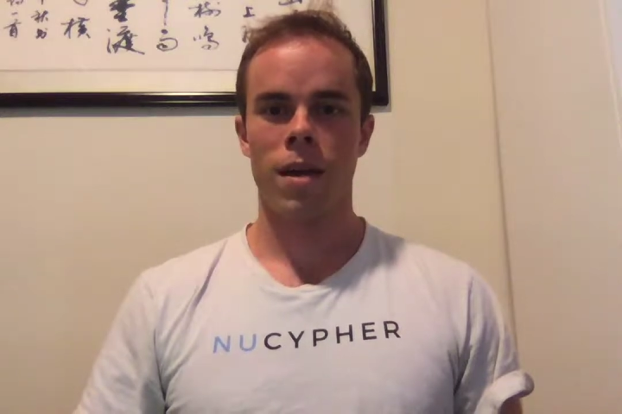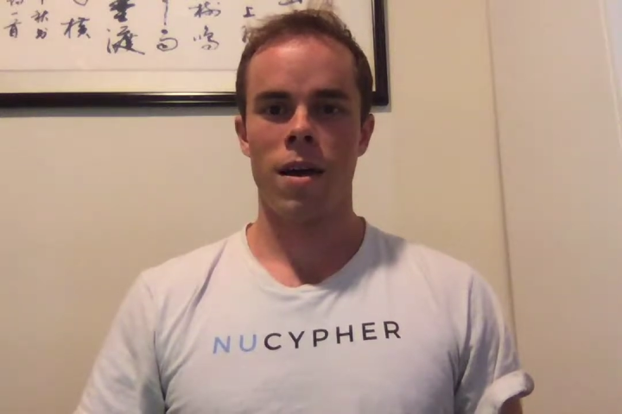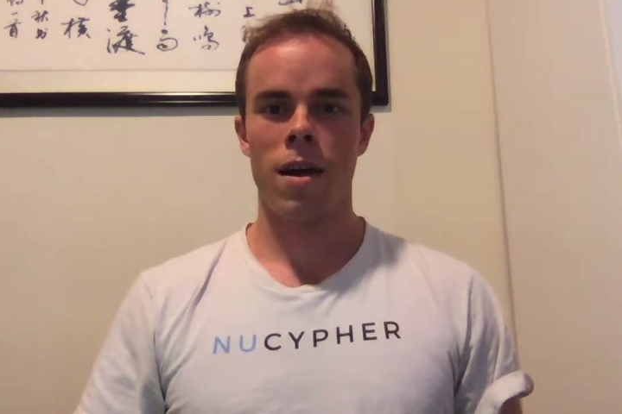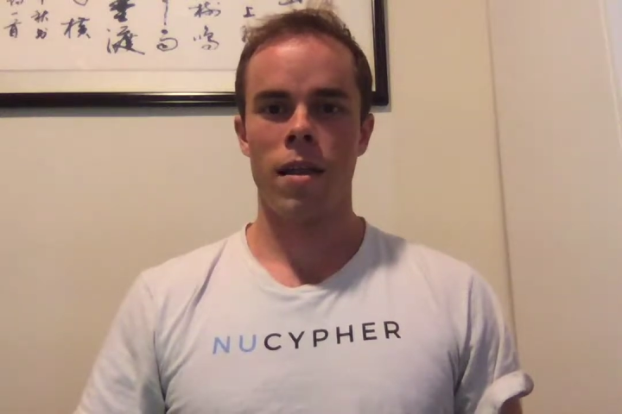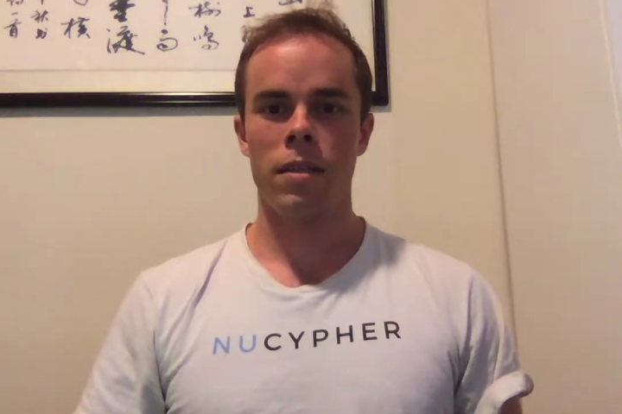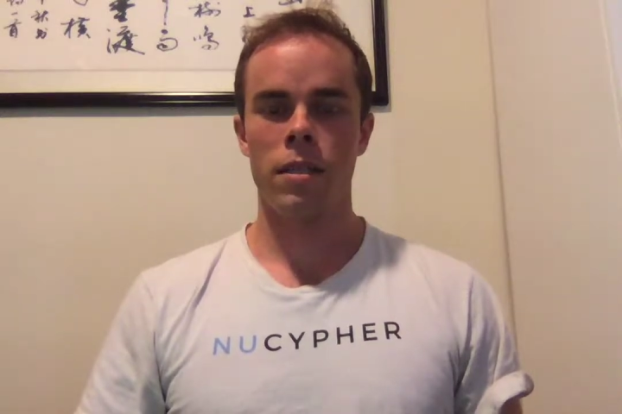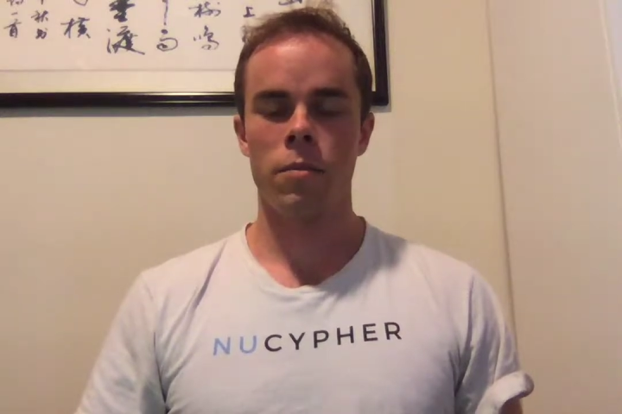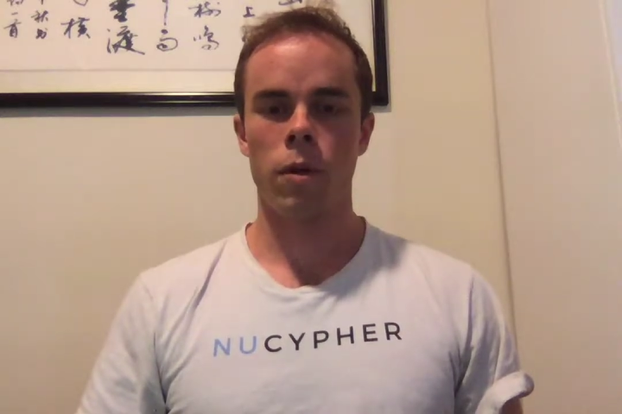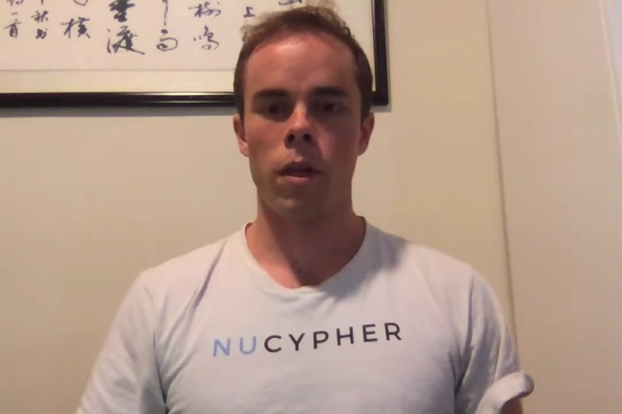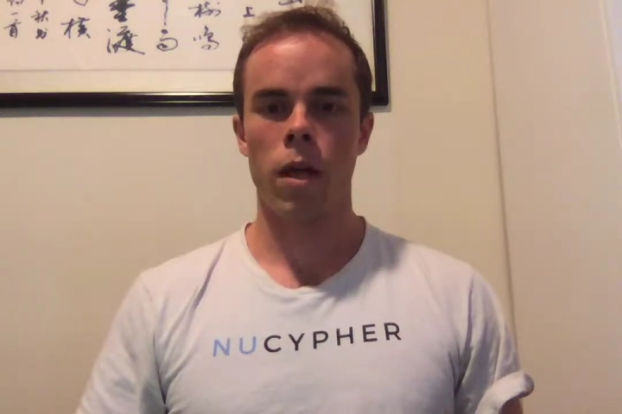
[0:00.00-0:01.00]
Hi, this
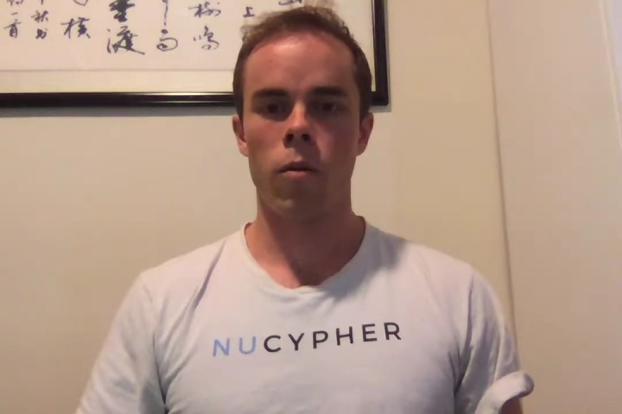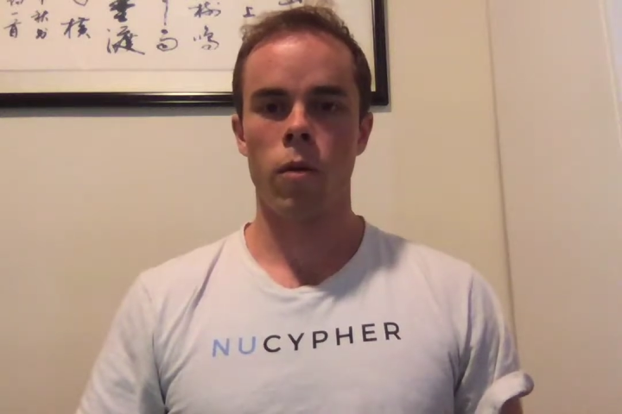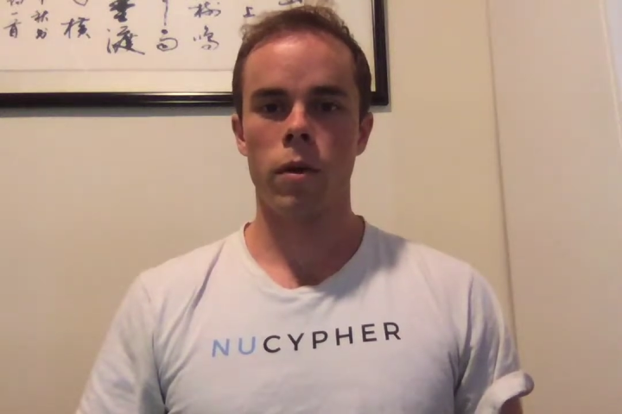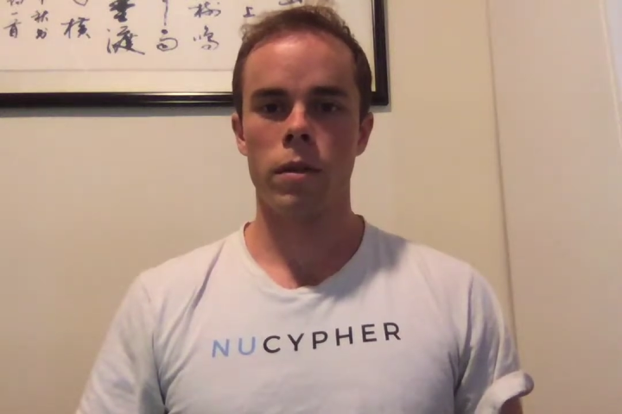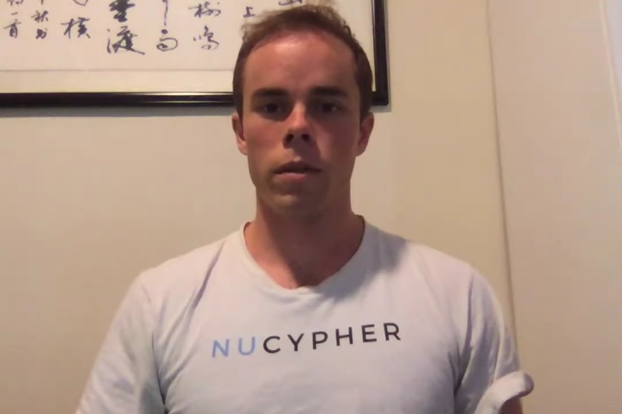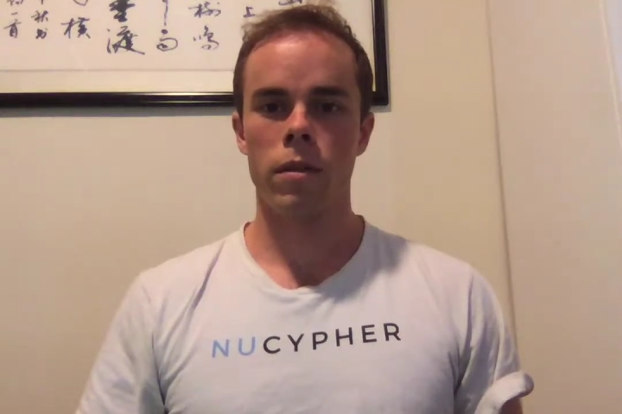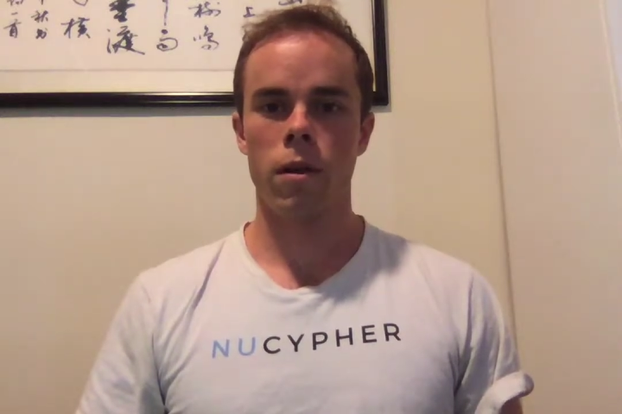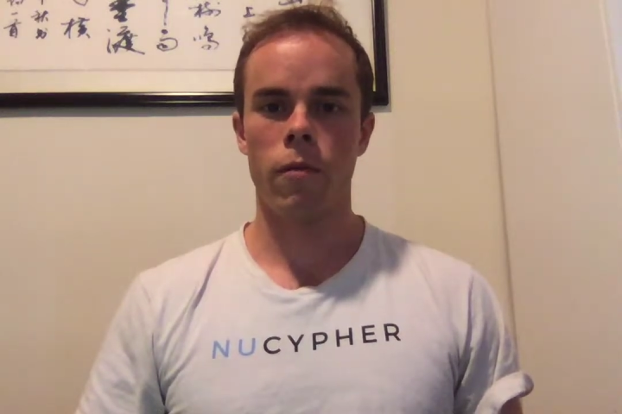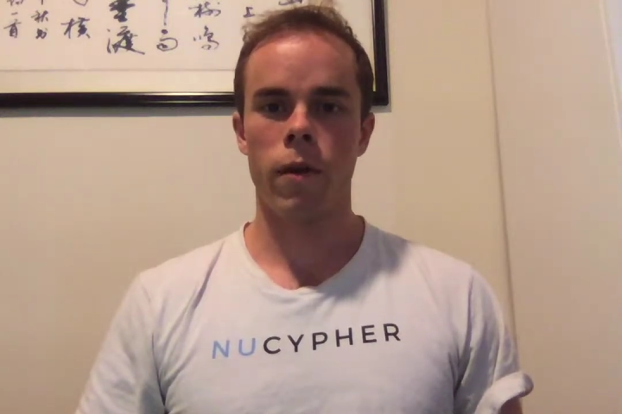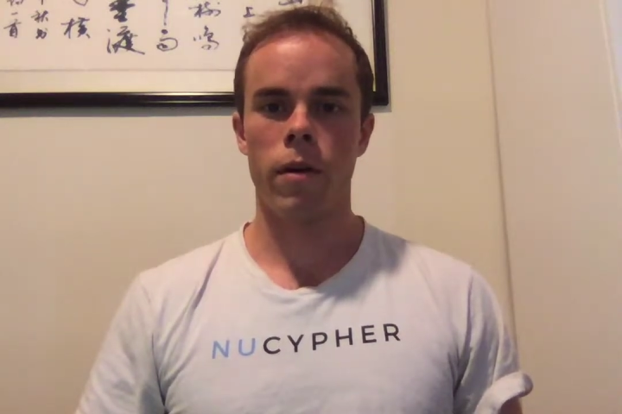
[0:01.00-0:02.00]
is Maclane Wilkison,
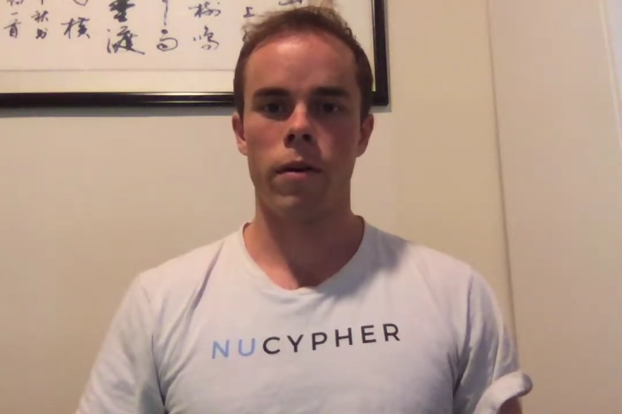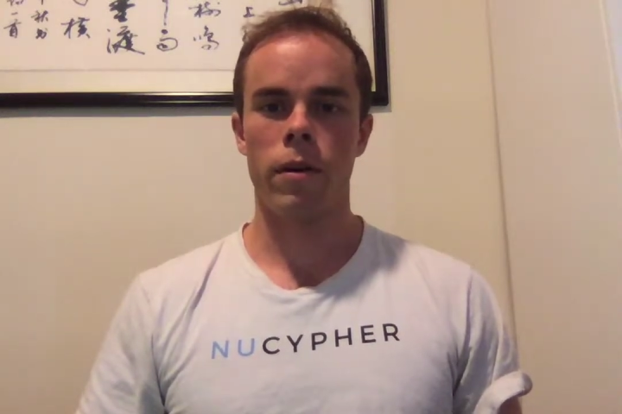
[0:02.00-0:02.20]
co-founder